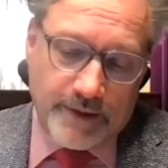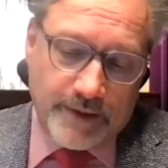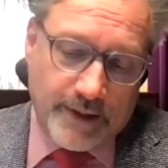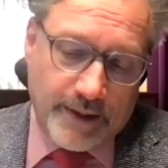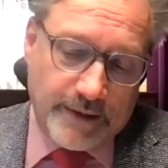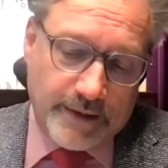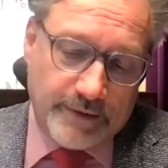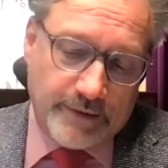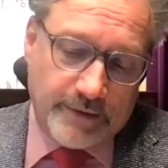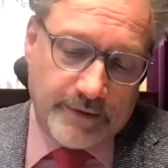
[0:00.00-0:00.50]

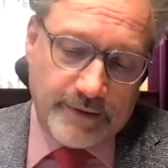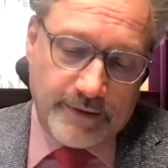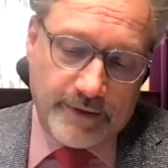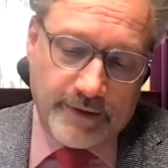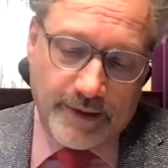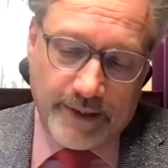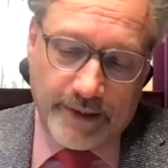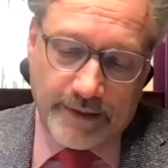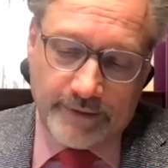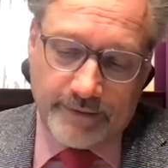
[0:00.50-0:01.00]
And
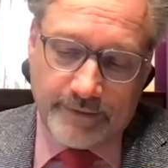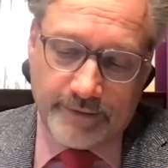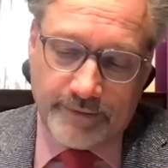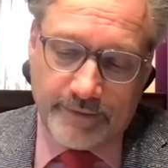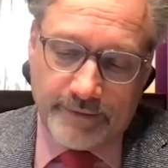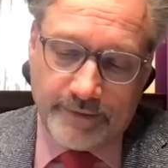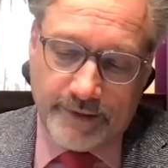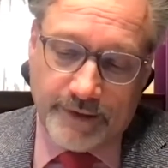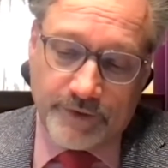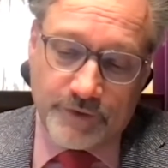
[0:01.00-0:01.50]

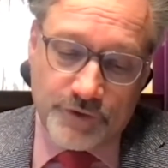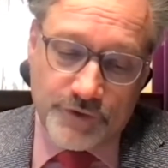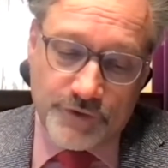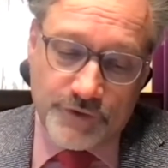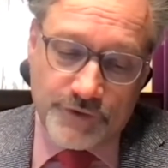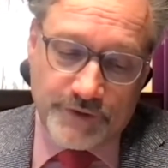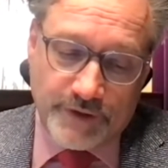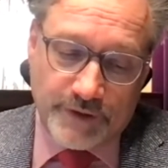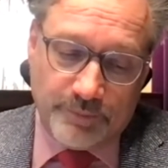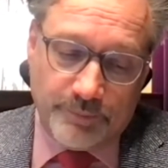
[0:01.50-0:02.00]
the
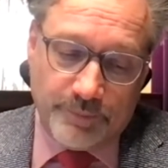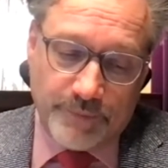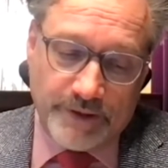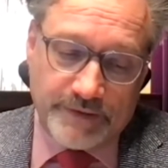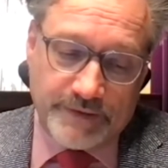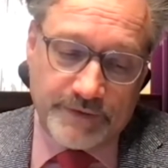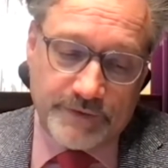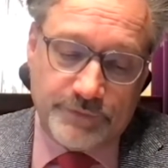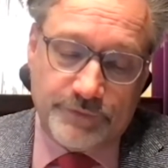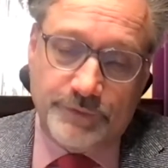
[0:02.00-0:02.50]
interesting bit
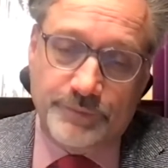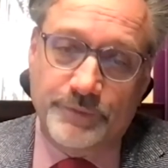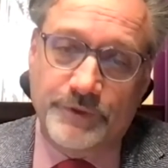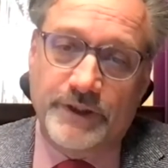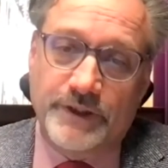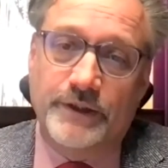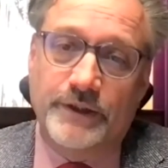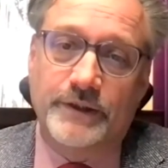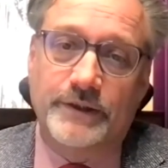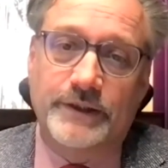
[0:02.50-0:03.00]
is from
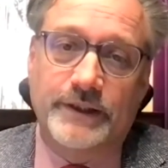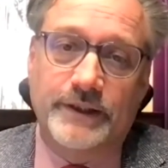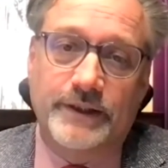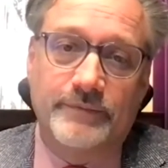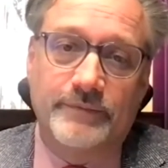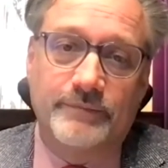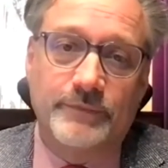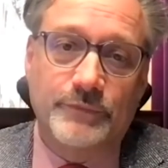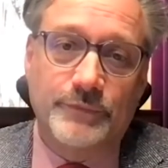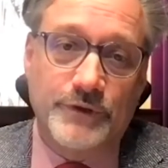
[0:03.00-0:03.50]
the early
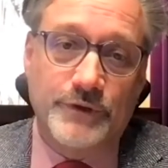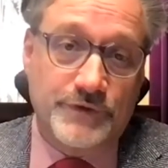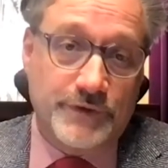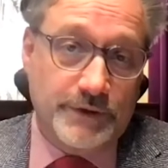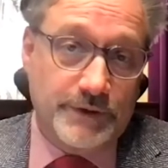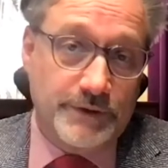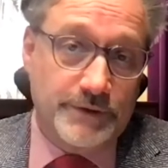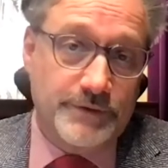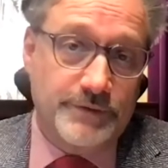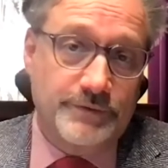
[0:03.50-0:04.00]

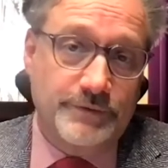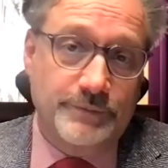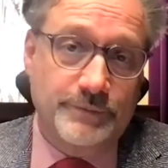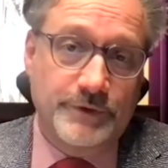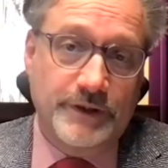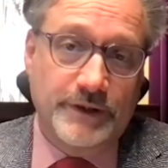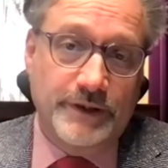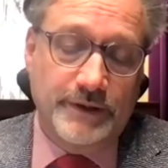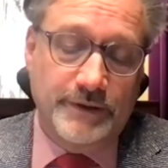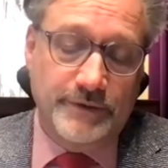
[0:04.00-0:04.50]
results from
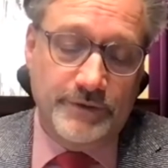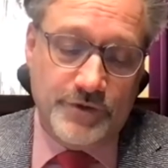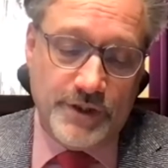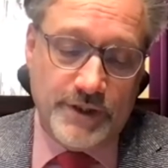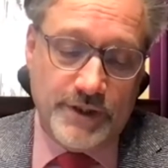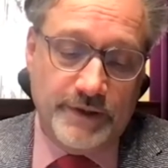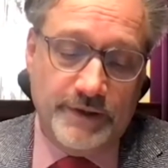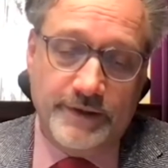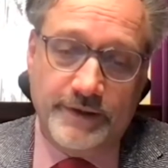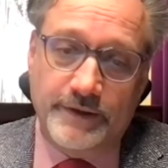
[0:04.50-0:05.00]
the
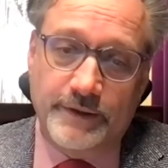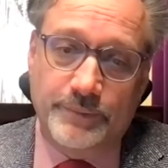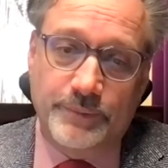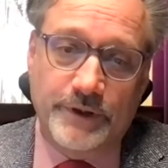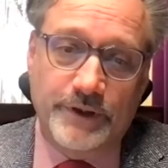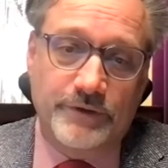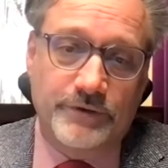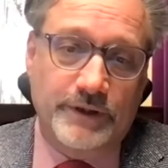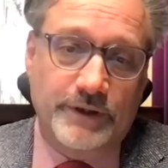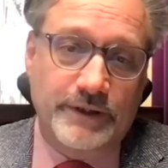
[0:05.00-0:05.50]
gene therapy
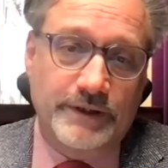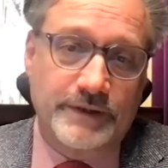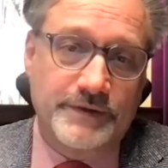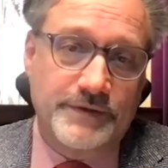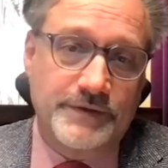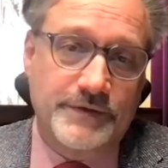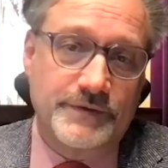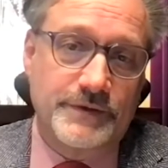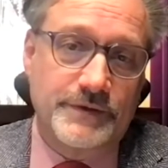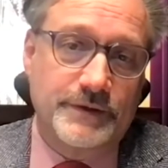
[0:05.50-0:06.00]
trials
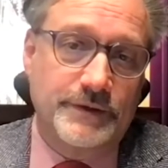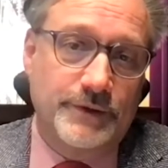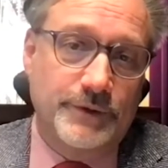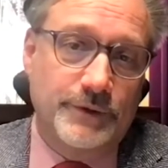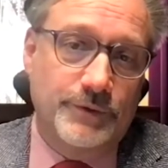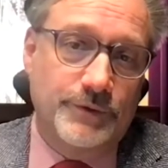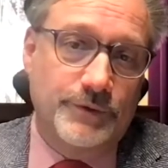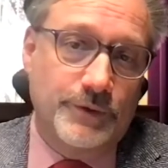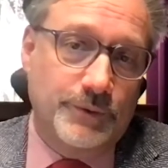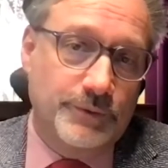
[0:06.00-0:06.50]
is that you
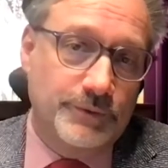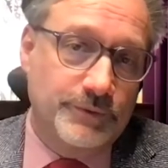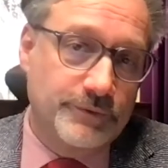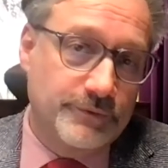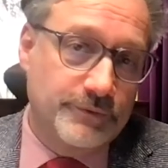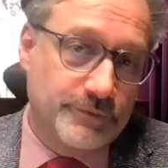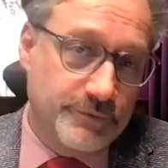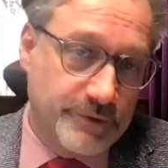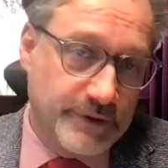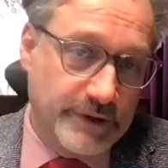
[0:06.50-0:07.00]
don't
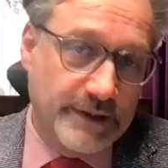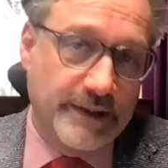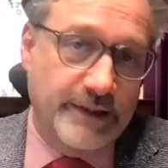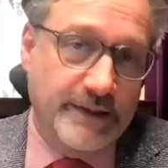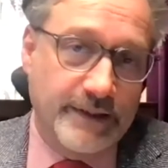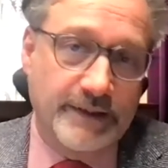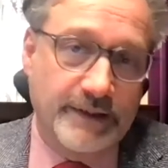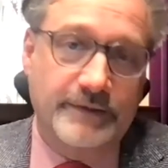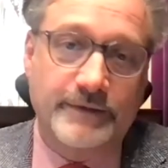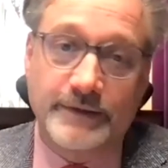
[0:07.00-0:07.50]
really
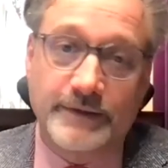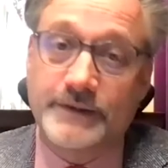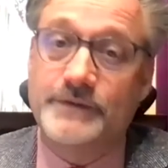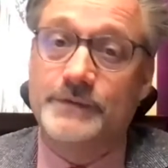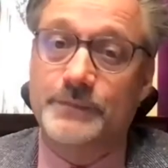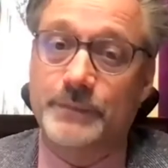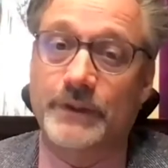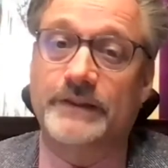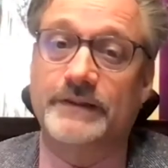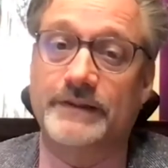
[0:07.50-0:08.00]
get like
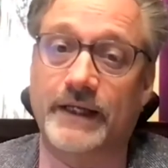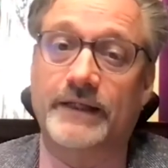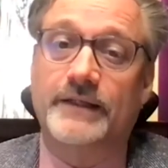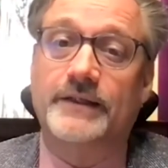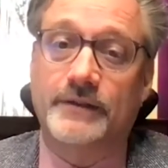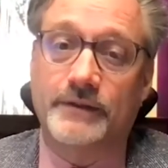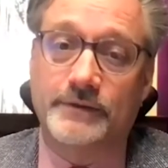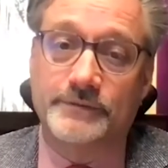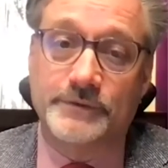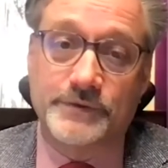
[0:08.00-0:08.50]

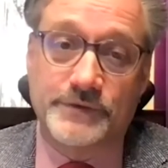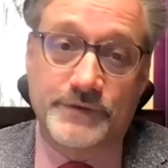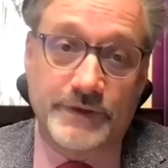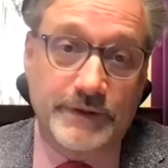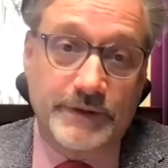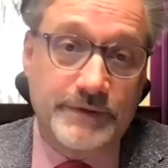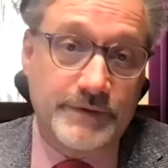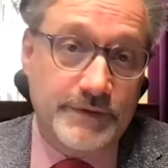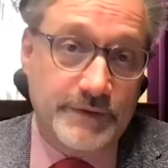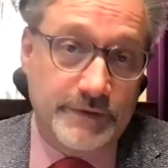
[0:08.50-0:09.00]
spectacular
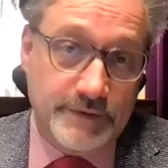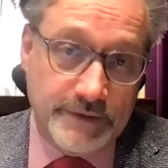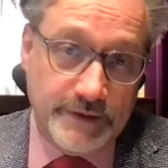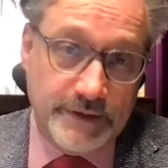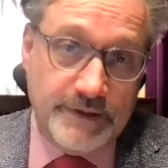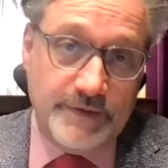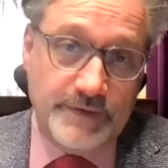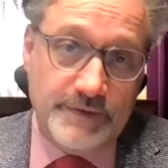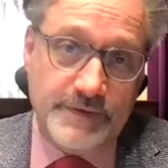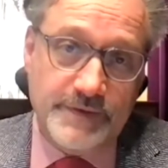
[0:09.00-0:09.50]
results, at
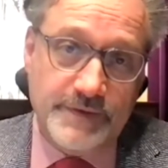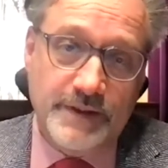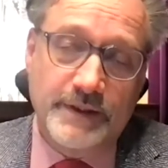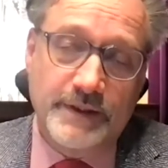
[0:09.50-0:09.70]
least.